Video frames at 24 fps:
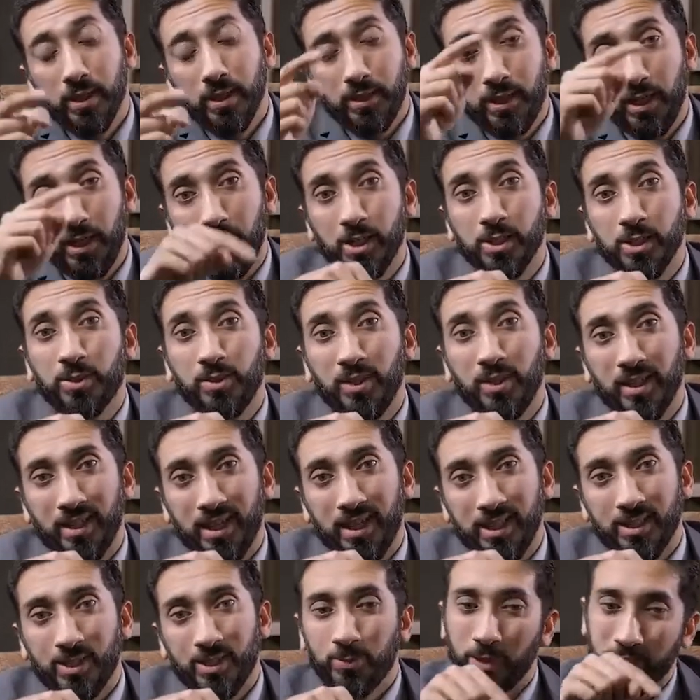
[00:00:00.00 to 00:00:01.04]
The
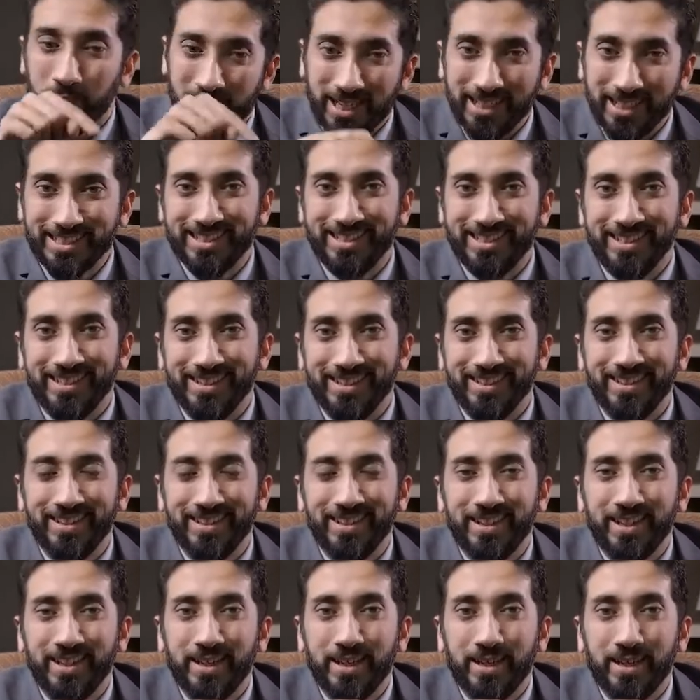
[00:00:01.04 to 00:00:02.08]
Israelites were tested
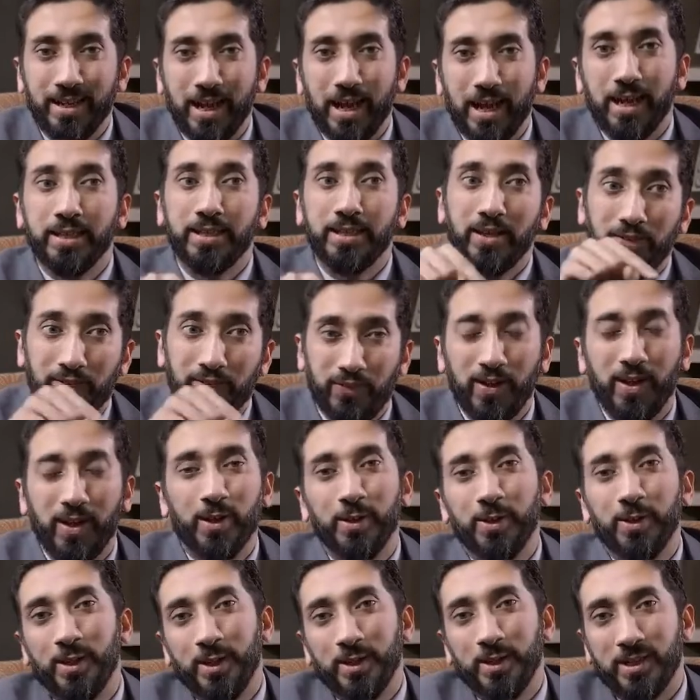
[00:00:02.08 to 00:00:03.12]
and they
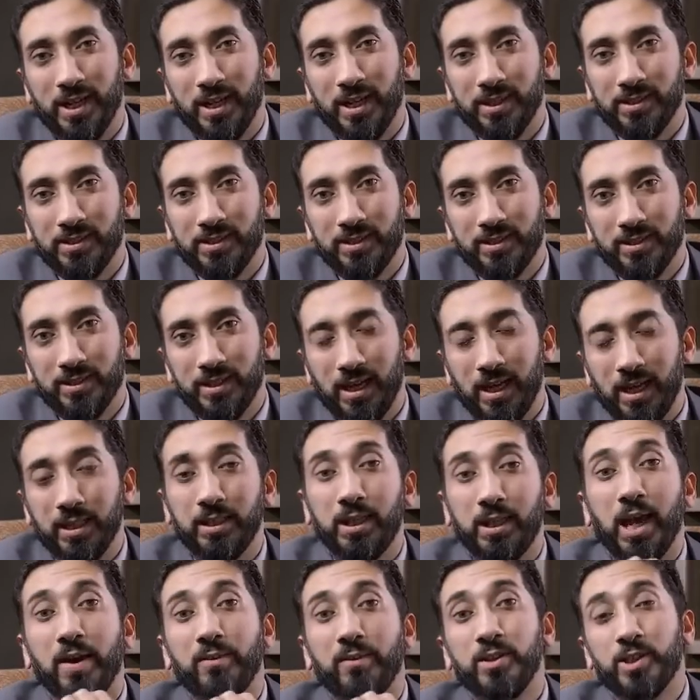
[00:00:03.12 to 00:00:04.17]
failed their tests,
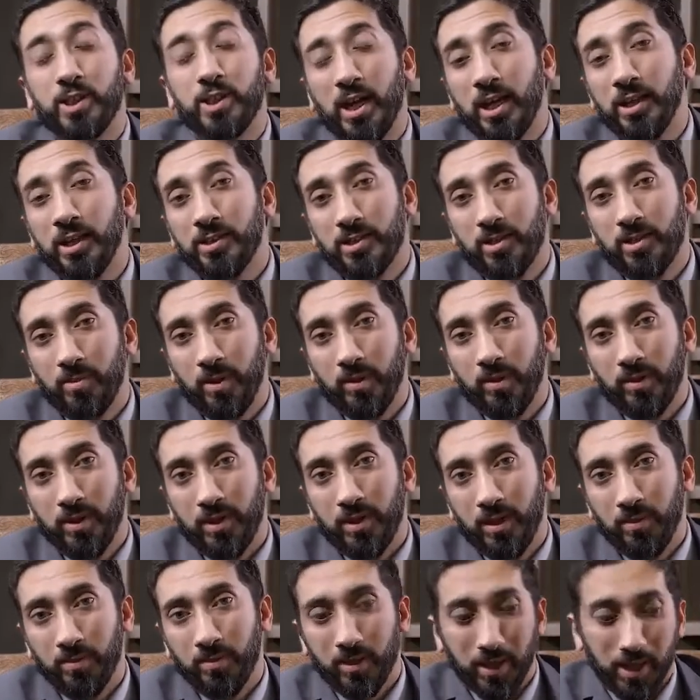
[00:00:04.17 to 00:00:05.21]
and they have a chance to be
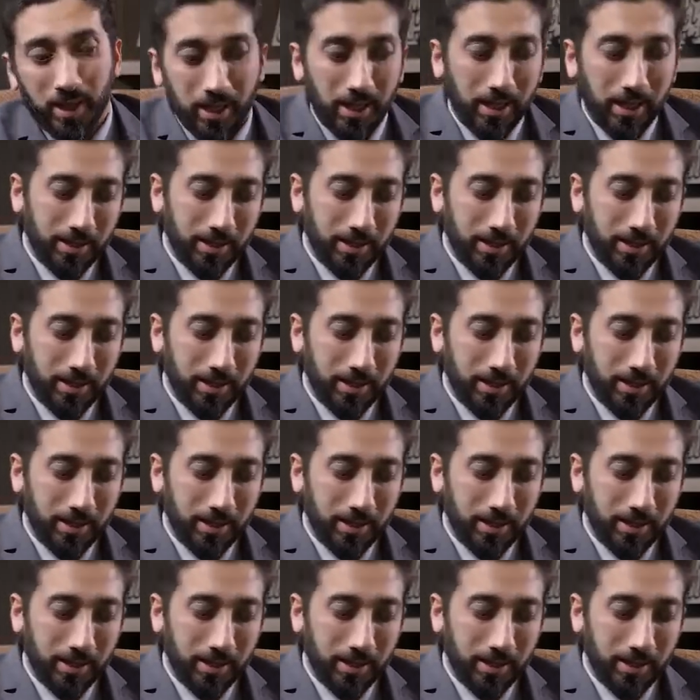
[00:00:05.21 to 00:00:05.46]
redeemed.